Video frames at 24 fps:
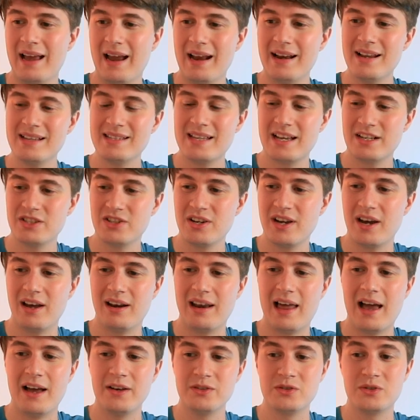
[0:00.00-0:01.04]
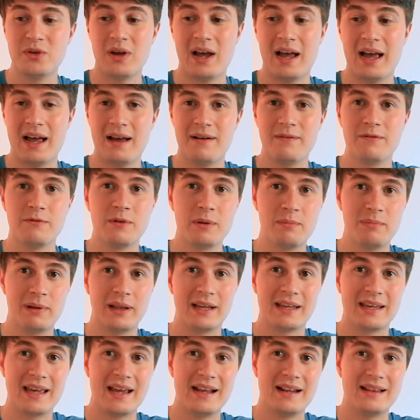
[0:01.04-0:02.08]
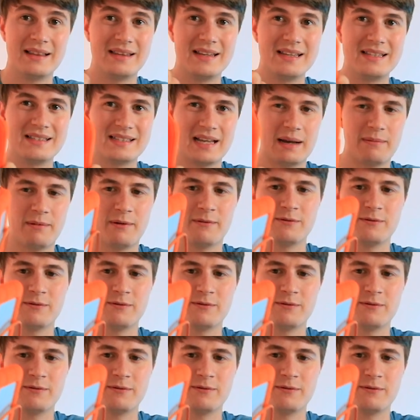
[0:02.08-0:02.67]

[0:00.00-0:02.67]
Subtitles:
and this actually allows to replicate these type